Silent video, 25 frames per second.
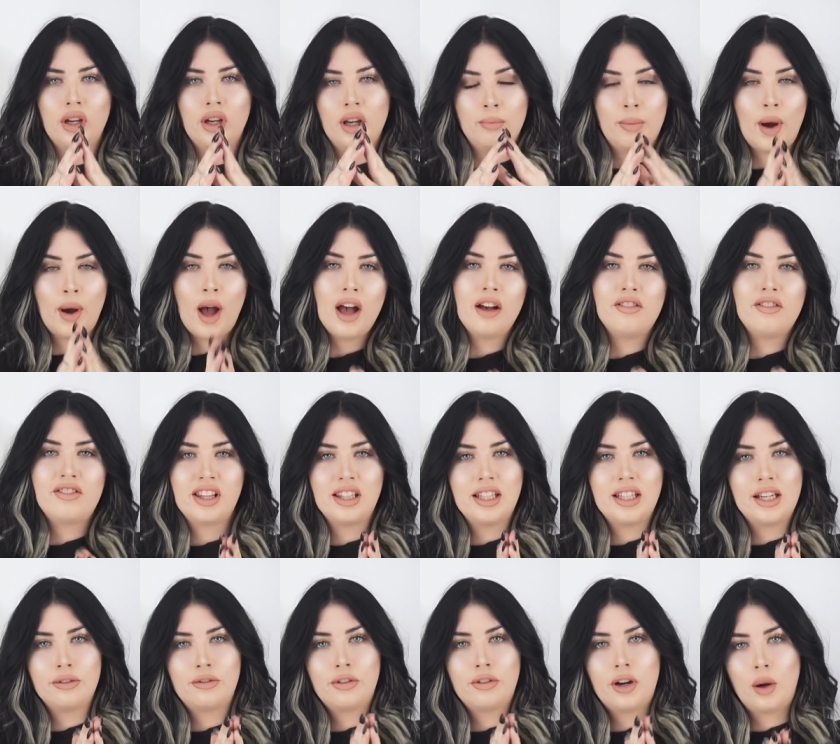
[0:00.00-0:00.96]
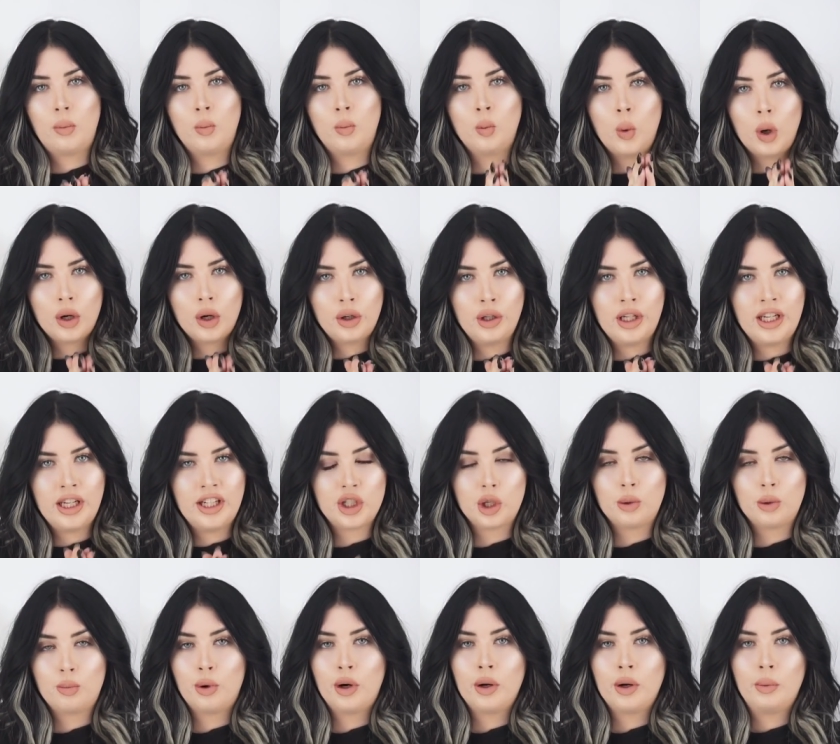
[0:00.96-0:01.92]
can perfectly define what you need to
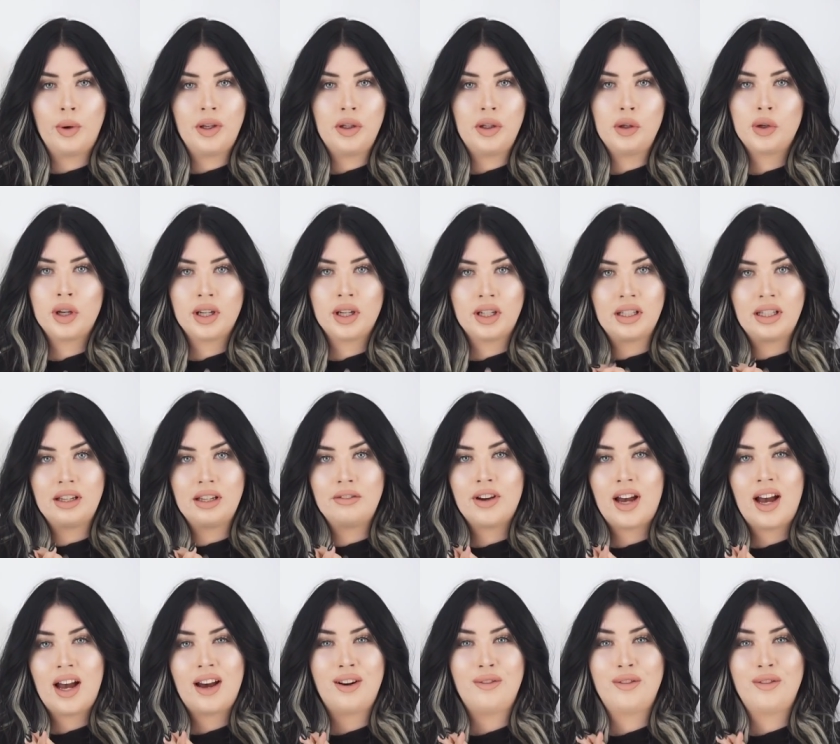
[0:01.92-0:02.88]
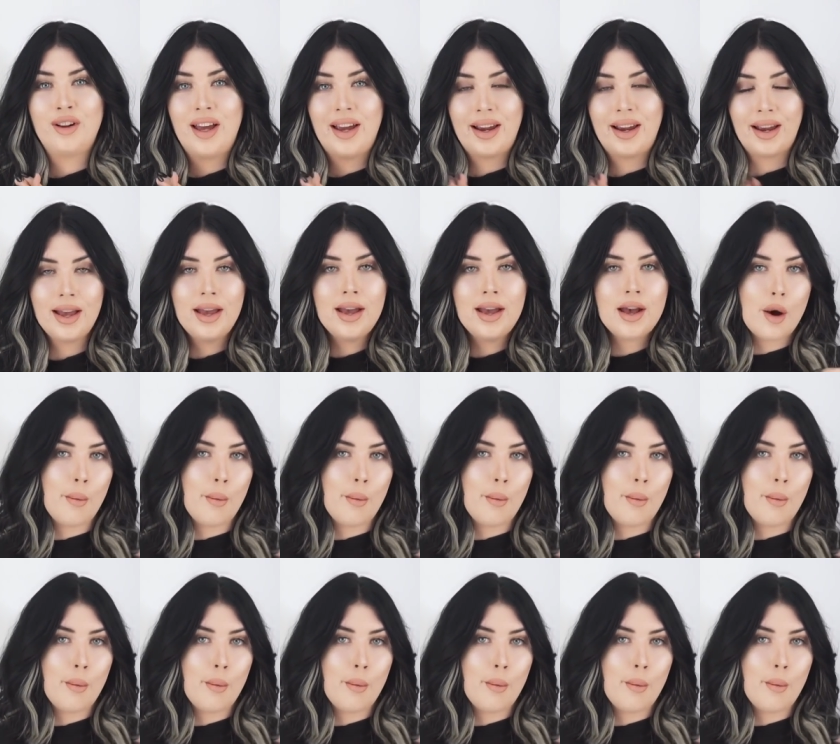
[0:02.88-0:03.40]
the point where you can live out of like